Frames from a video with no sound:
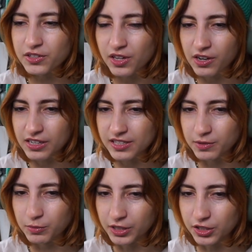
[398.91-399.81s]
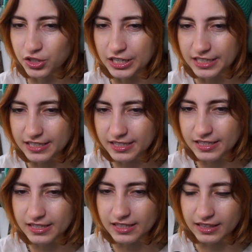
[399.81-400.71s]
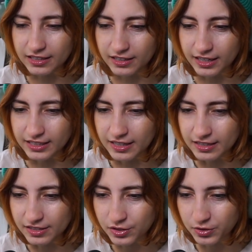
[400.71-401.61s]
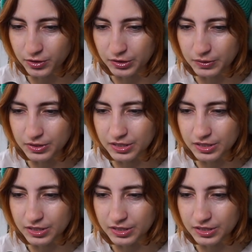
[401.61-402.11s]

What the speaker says: as long as it ricochets, then they're kind of screwed.